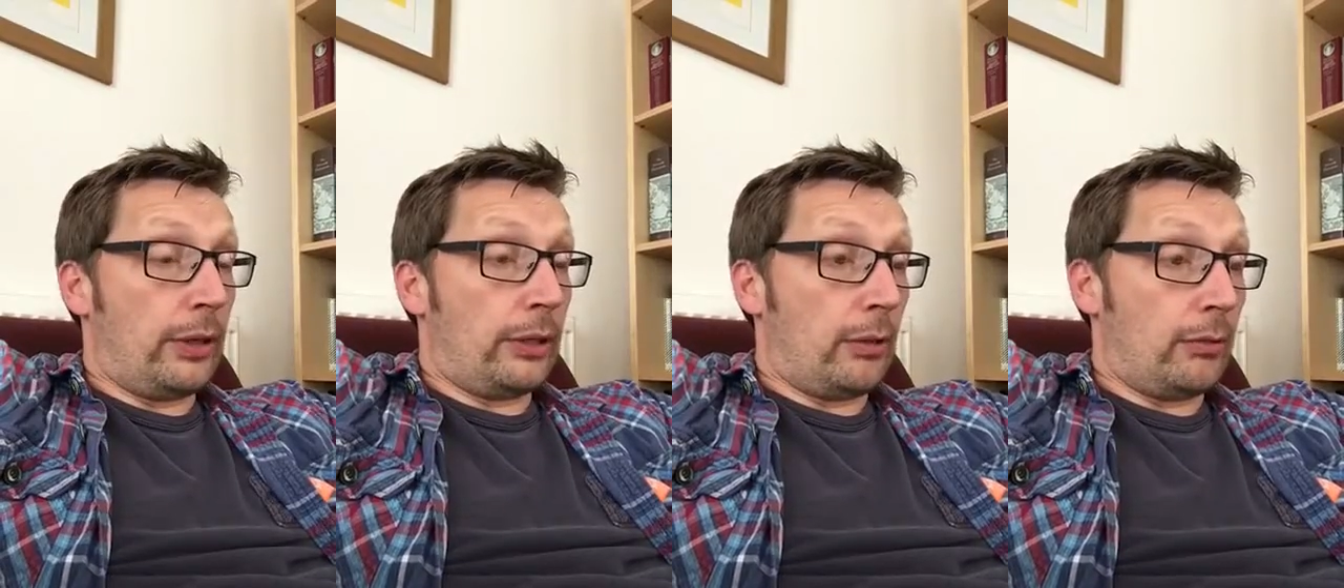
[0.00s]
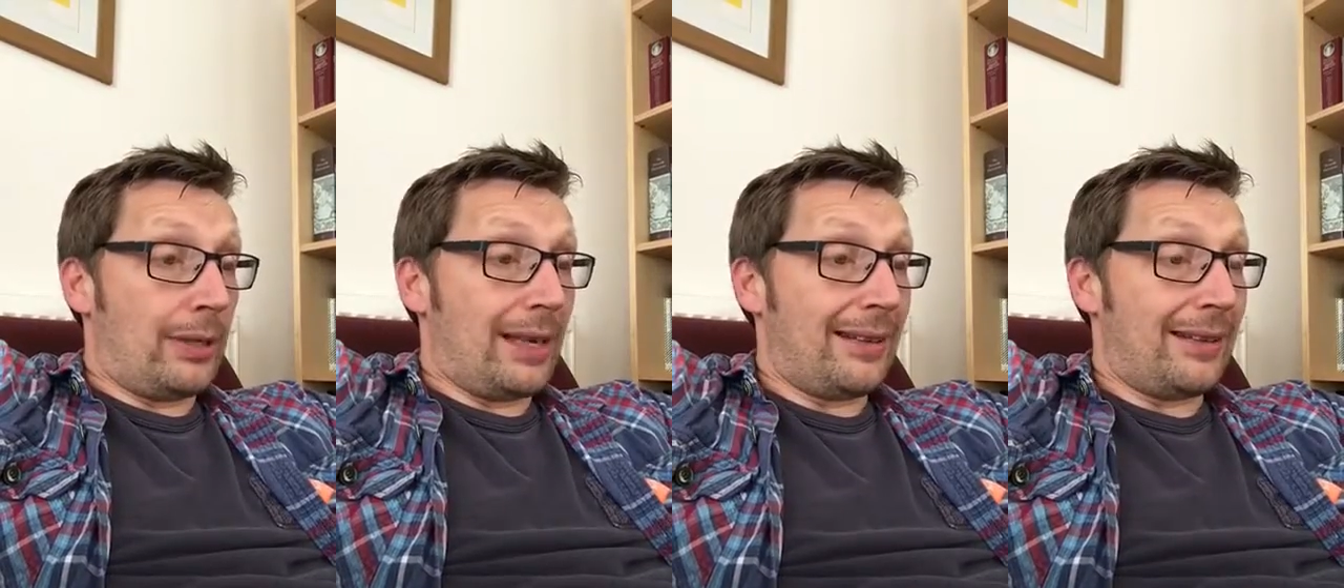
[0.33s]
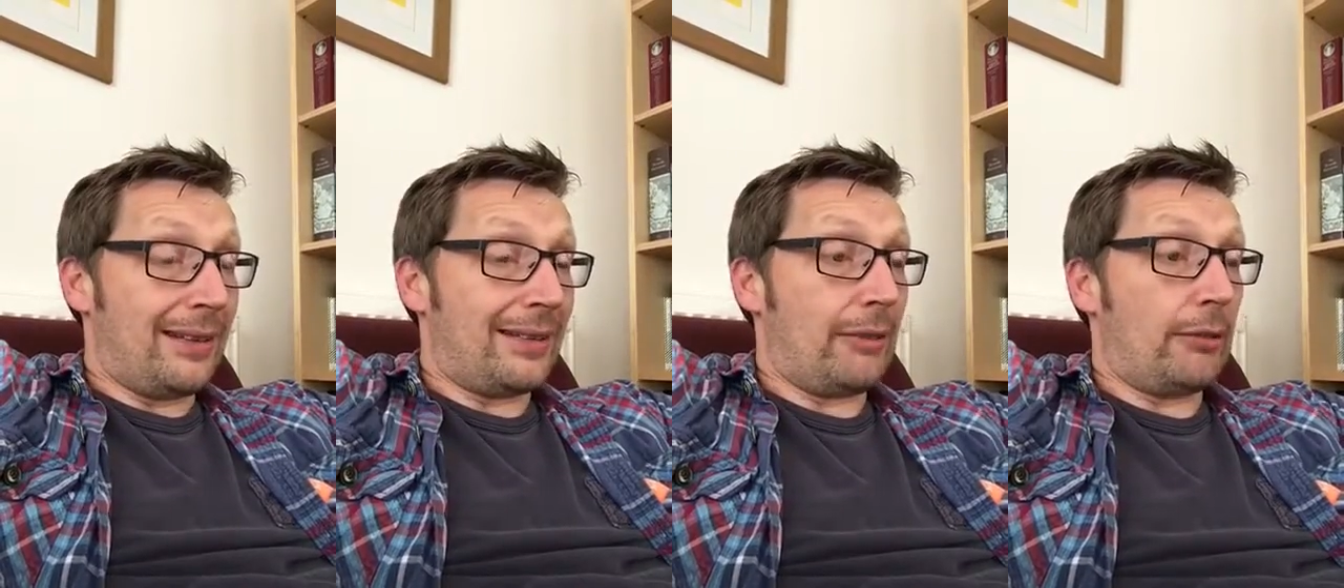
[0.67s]
don't
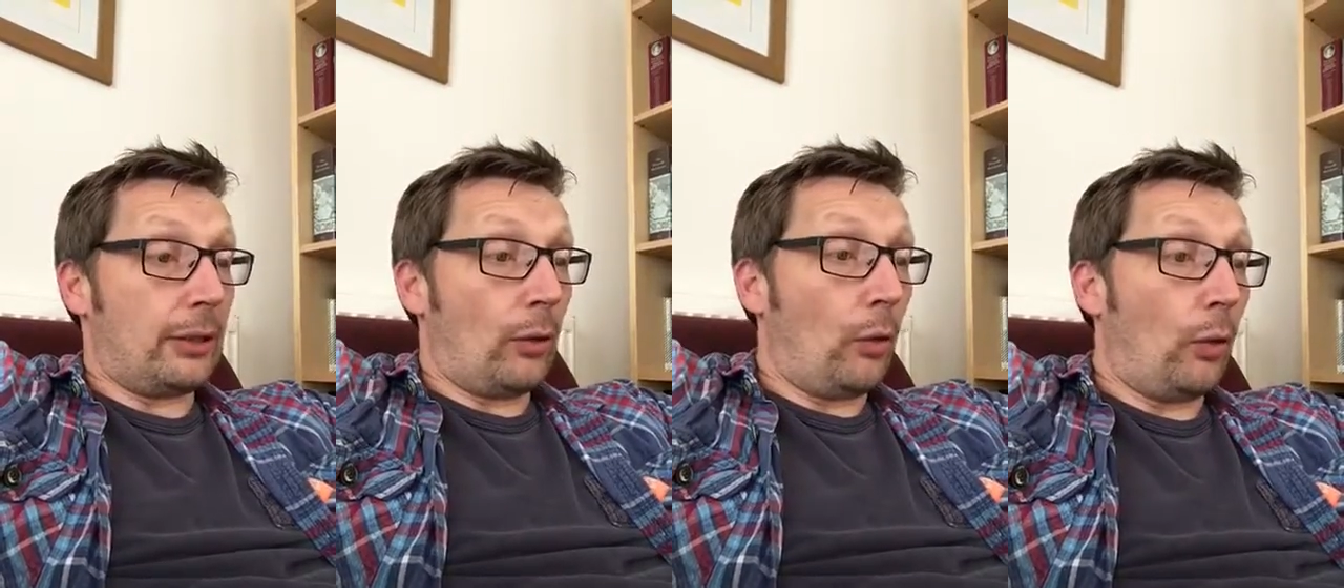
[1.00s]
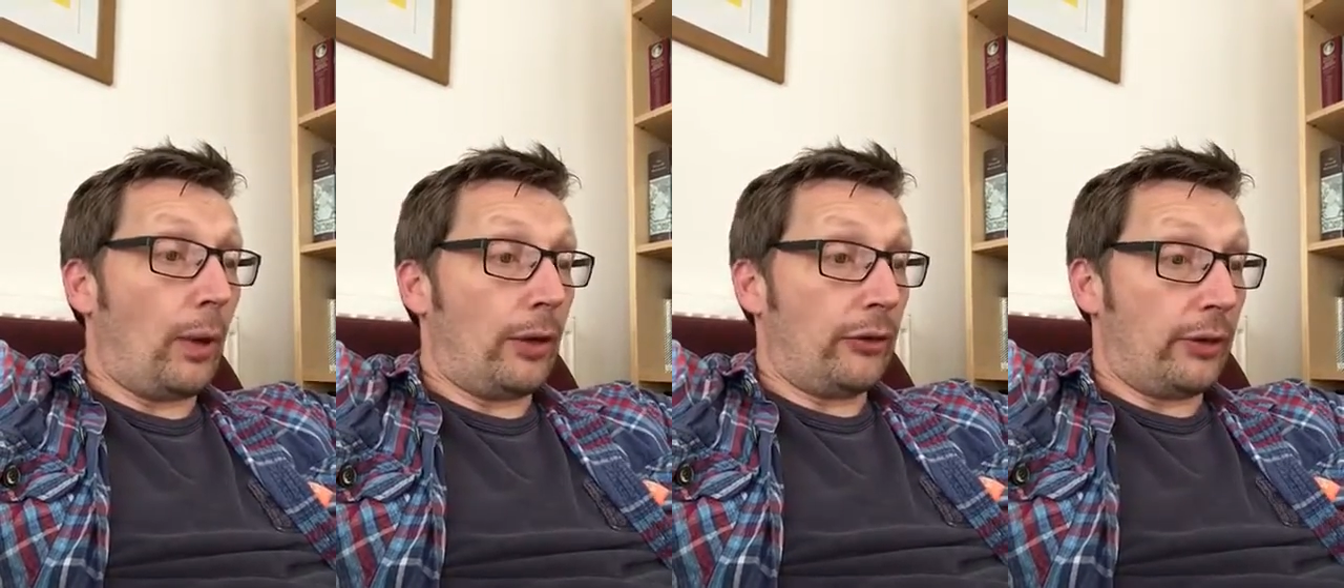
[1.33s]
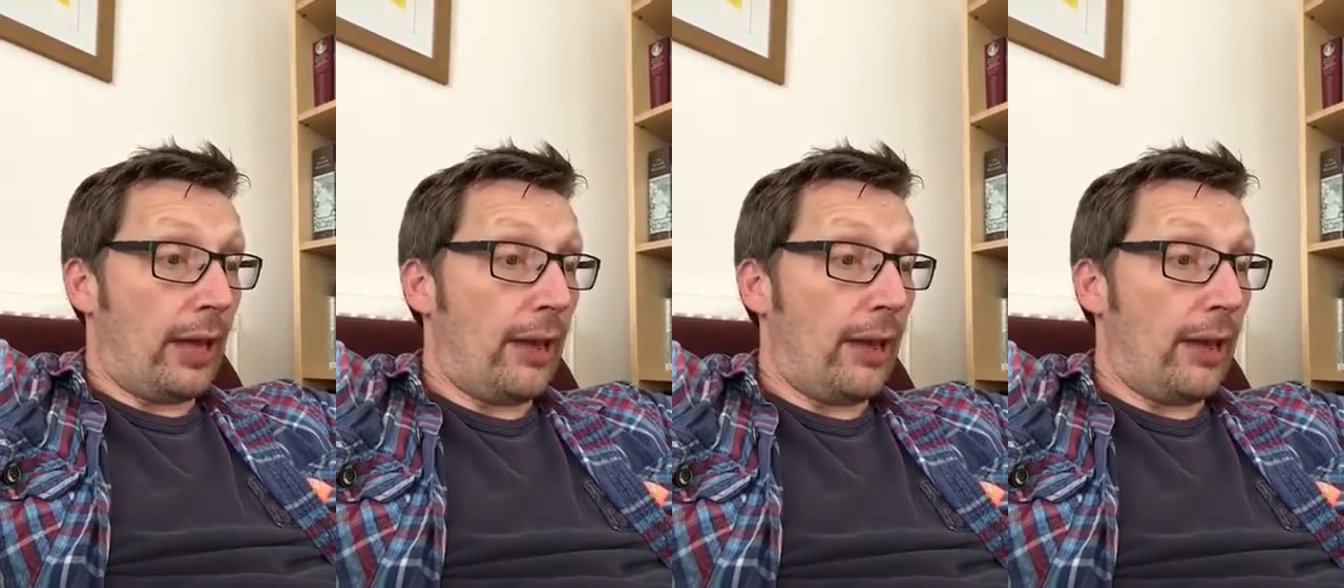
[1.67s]
necessarily always in